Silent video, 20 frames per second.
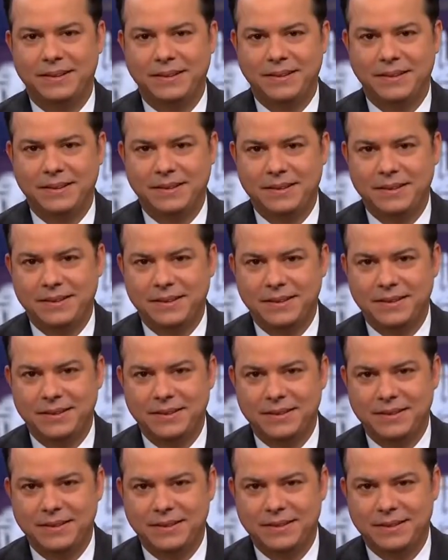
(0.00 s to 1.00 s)

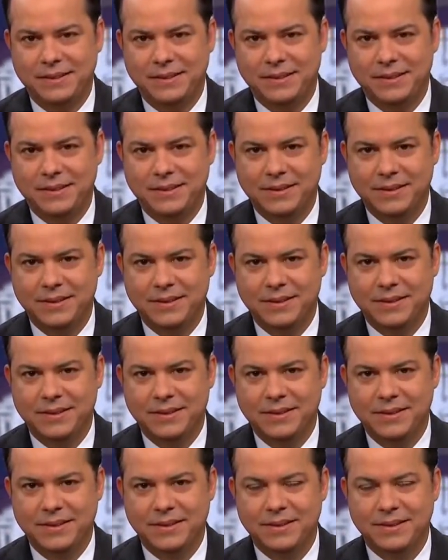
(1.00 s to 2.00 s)

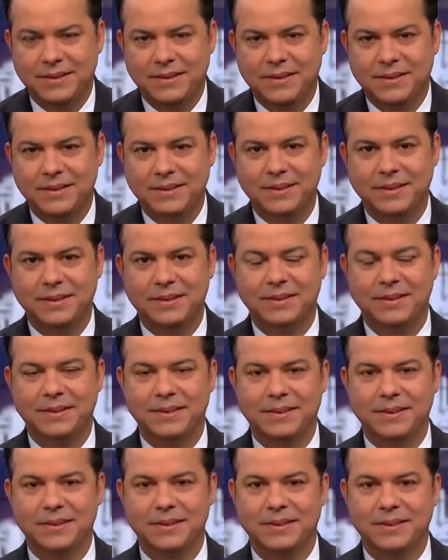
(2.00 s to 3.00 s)

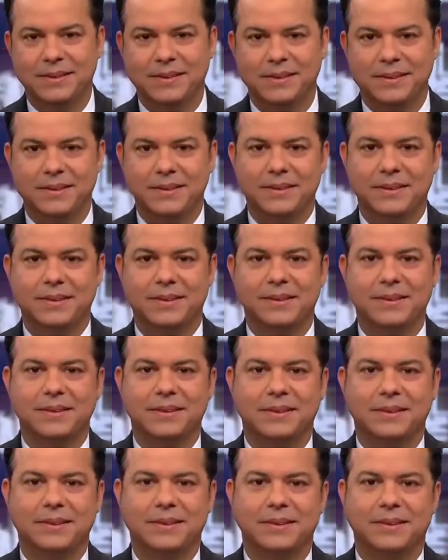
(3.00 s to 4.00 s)

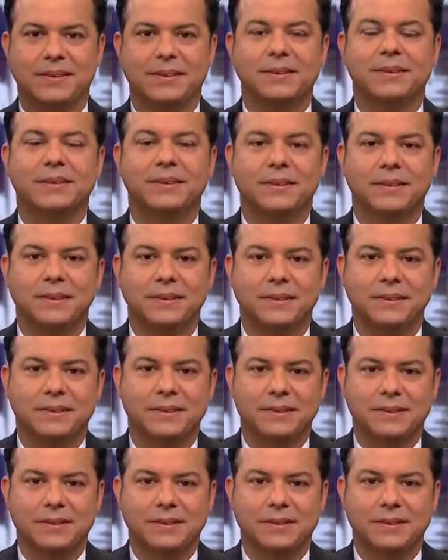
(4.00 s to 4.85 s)
No words are spoken by the person on screen.